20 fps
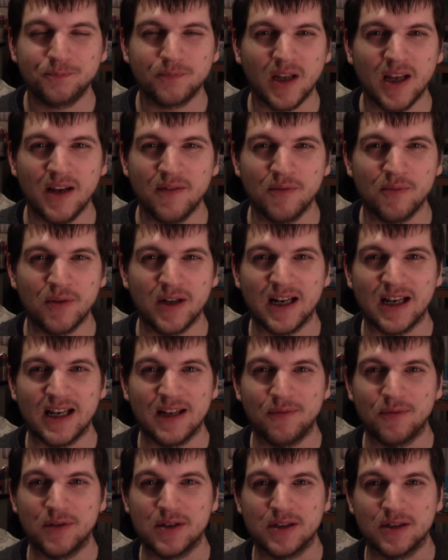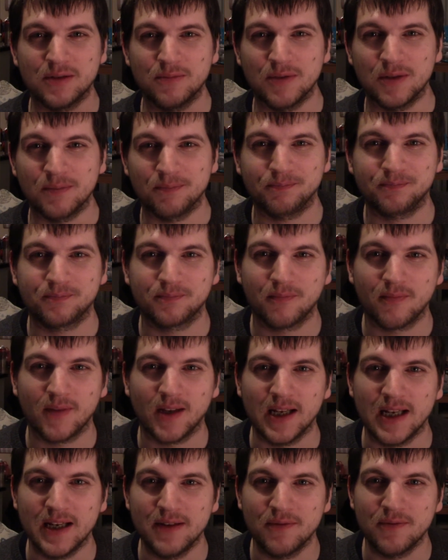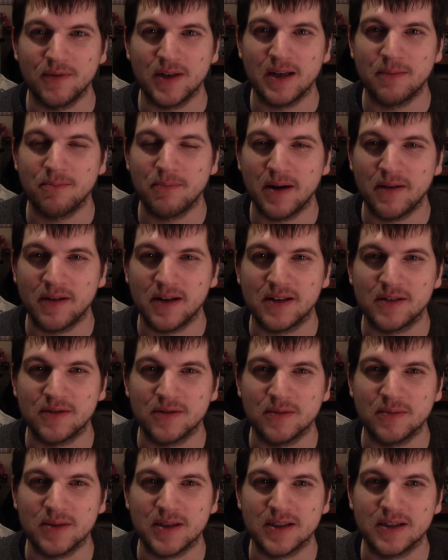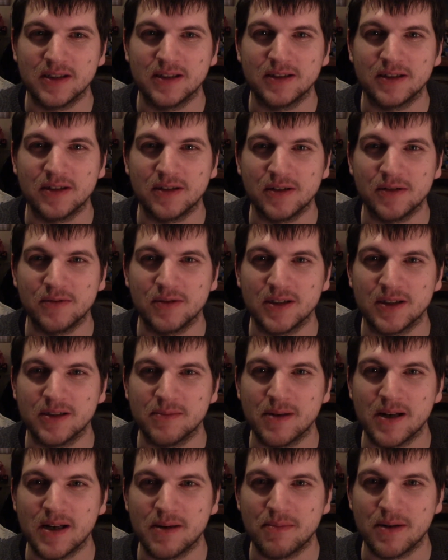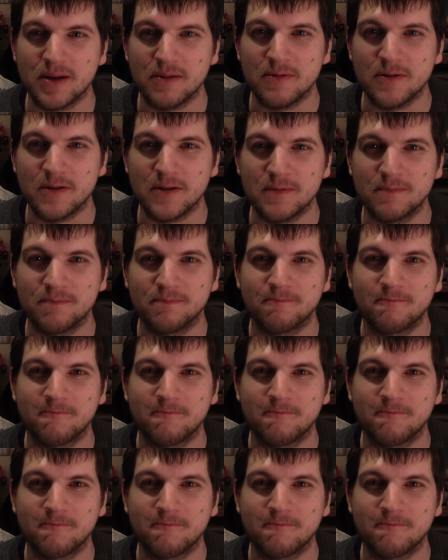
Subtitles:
Even when I live with someone, even when I'm married to them, I still don't know what to buy people.